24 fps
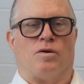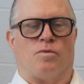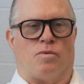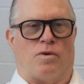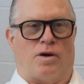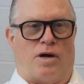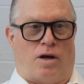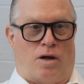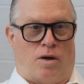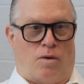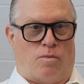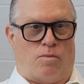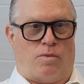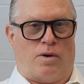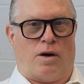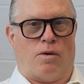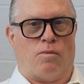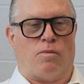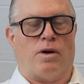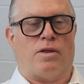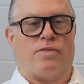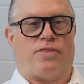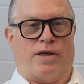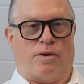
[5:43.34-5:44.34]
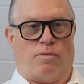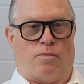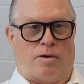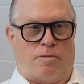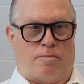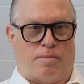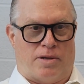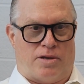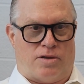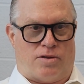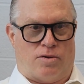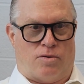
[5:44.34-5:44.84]
Well, one thing
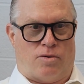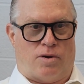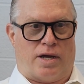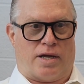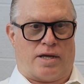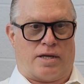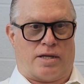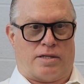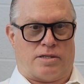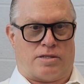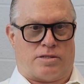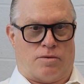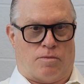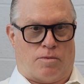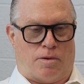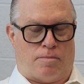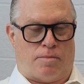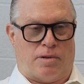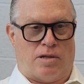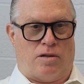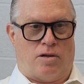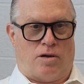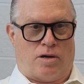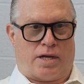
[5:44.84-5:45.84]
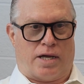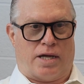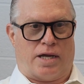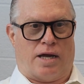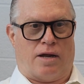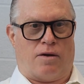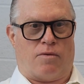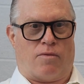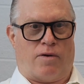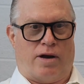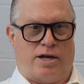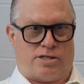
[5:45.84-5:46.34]
we've been doing, we've been looking
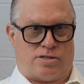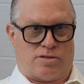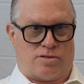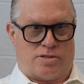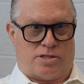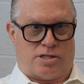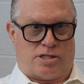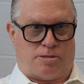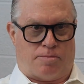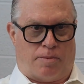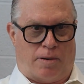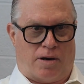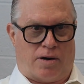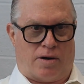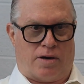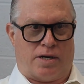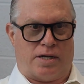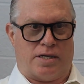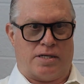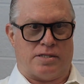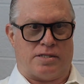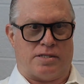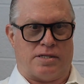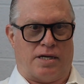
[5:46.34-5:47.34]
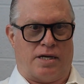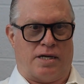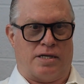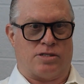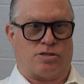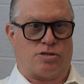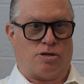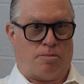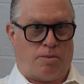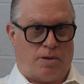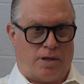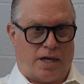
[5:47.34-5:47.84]
at racial disparities in
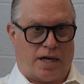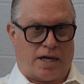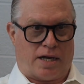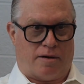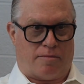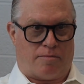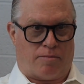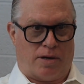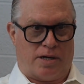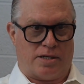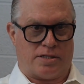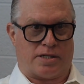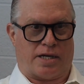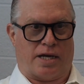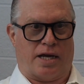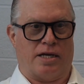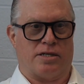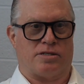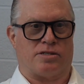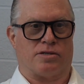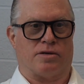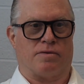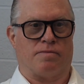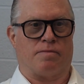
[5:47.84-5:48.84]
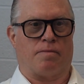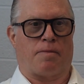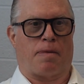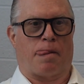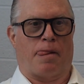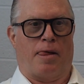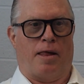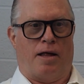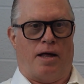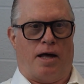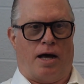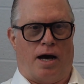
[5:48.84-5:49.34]
triple-negative breast cancer,
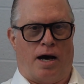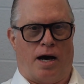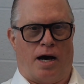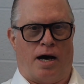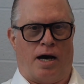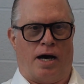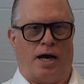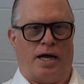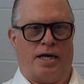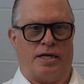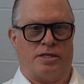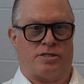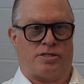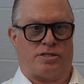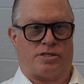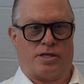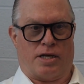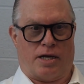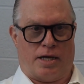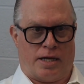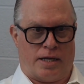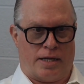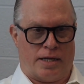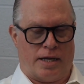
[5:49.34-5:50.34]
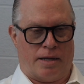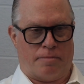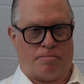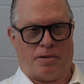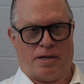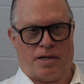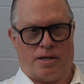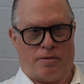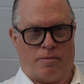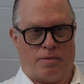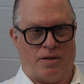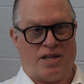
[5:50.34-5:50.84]
but
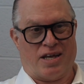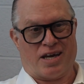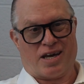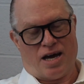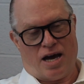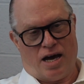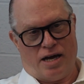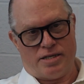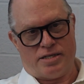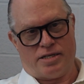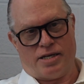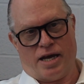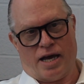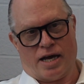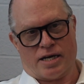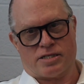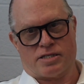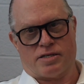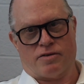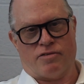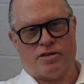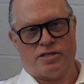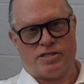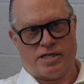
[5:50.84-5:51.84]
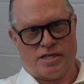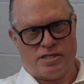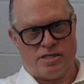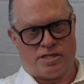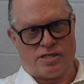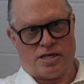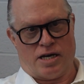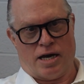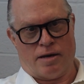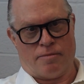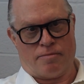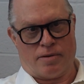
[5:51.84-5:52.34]
in the context of this
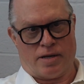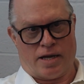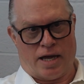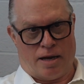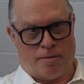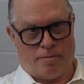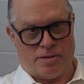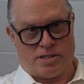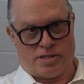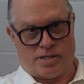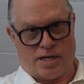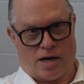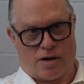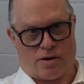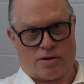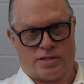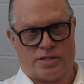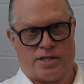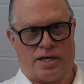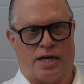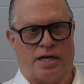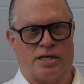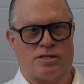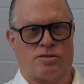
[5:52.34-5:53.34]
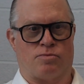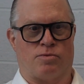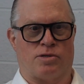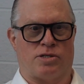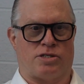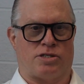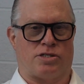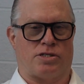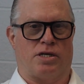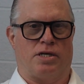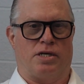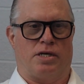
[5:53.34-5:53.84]
enzyme gamma secretase,
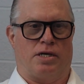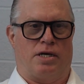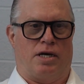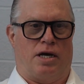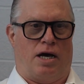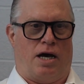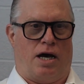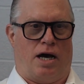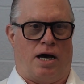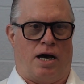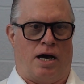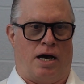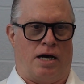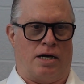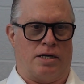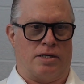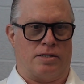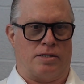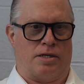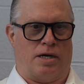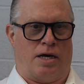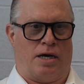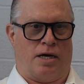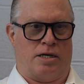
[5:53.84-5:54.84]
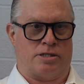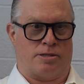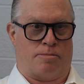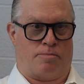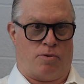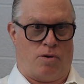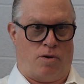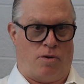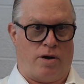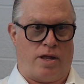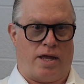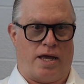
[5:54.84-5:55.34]
which is a
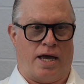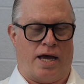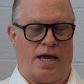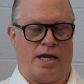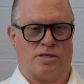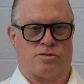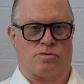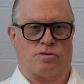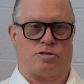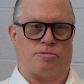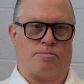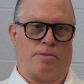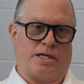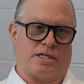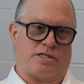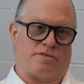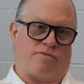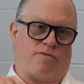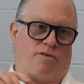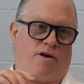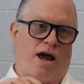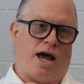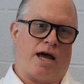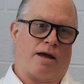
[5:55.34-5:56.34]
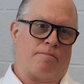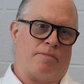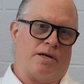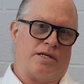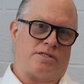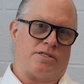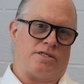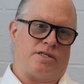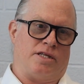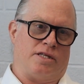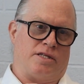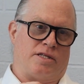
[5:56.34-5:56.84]
protease, which makes
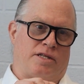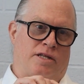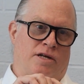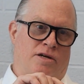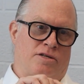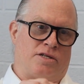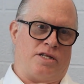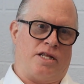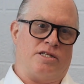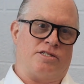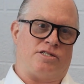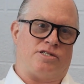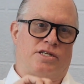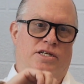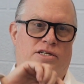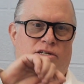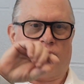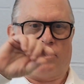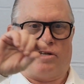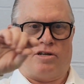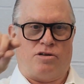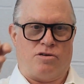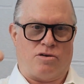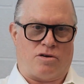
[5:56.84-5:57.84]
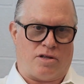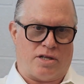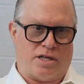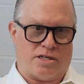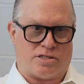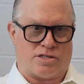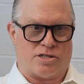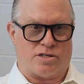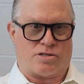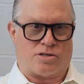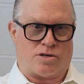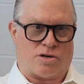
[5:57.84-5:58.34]
fragments that are then sent to the
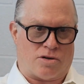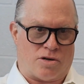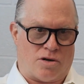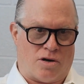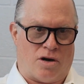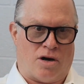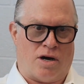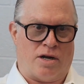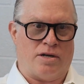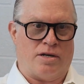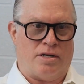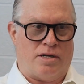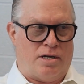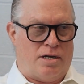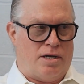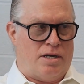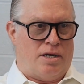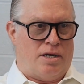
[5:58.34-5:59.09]
nucleus to turn on